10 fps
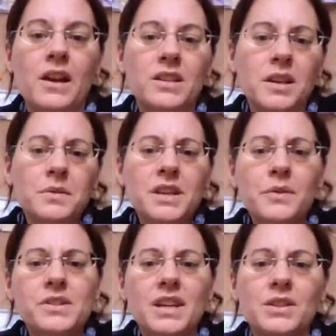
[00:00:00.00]

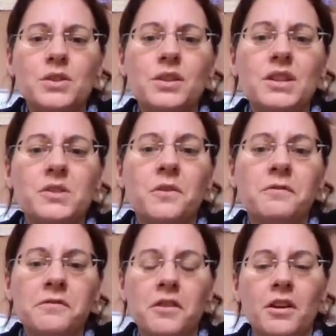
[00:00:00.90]
Sometimes they do this on
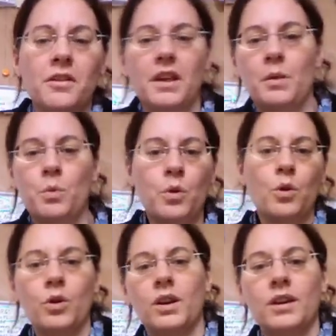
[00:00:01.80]
foot. They
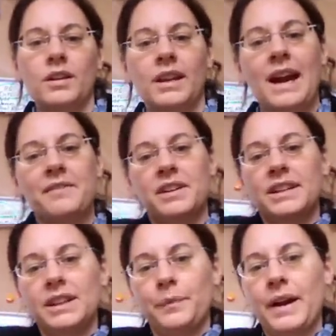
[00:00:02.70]
walk and they have a
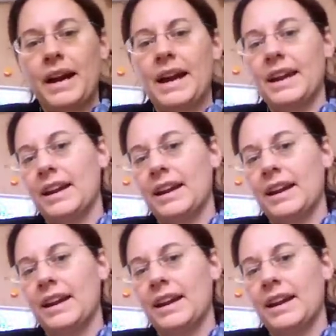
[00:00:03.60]
little bag